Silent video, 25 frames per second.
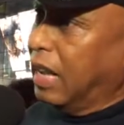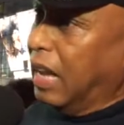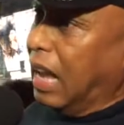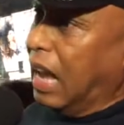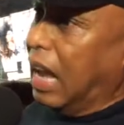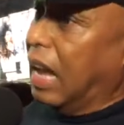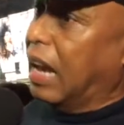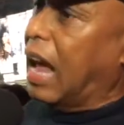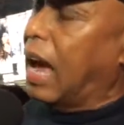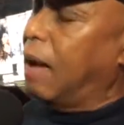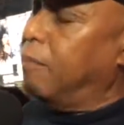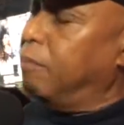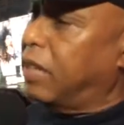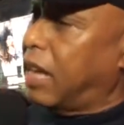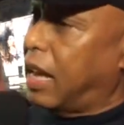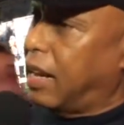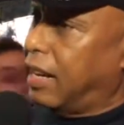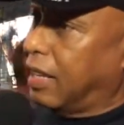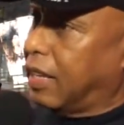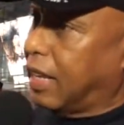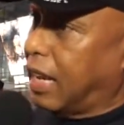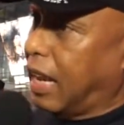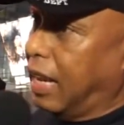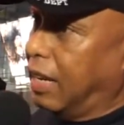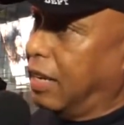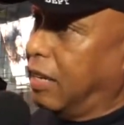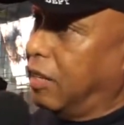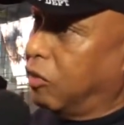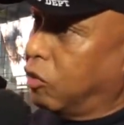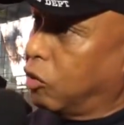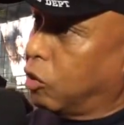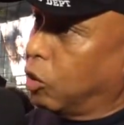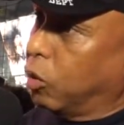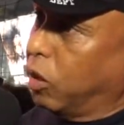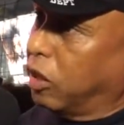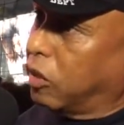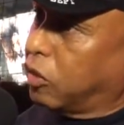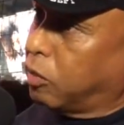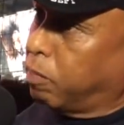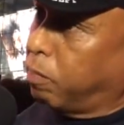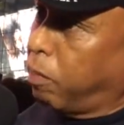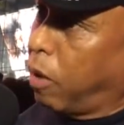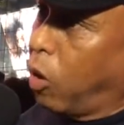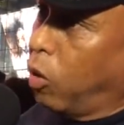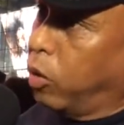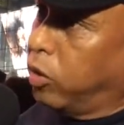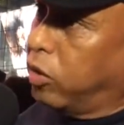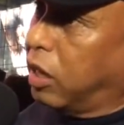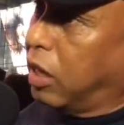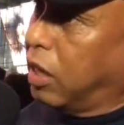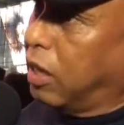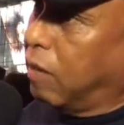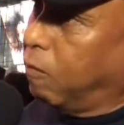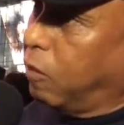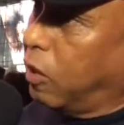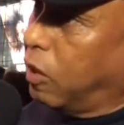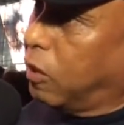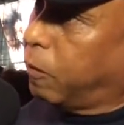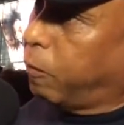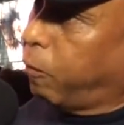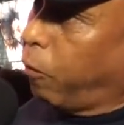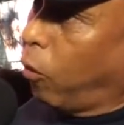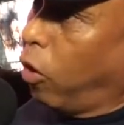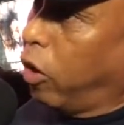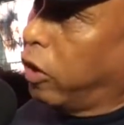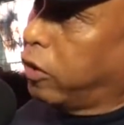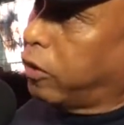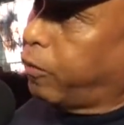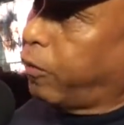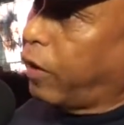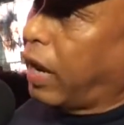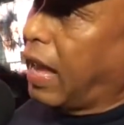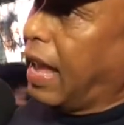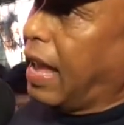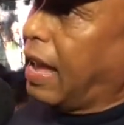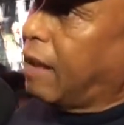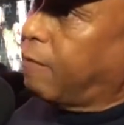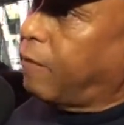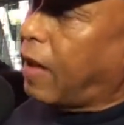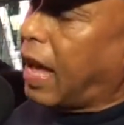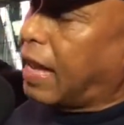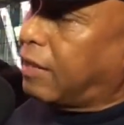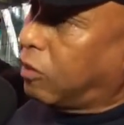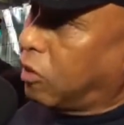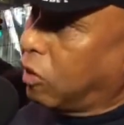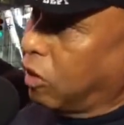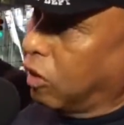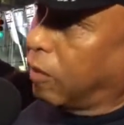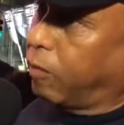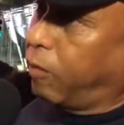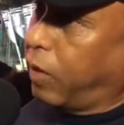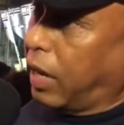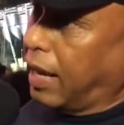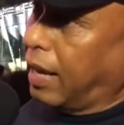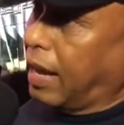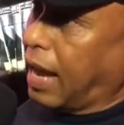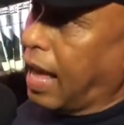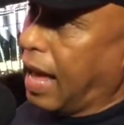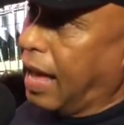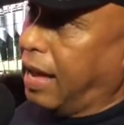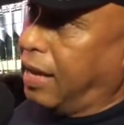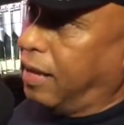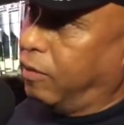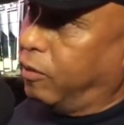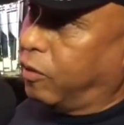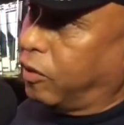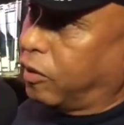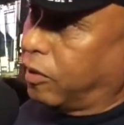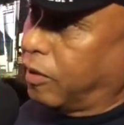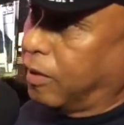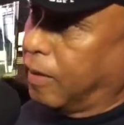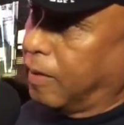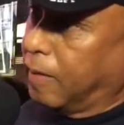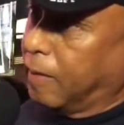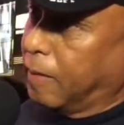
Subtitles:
And I'm dedicated to exposing this false flag that took their lives.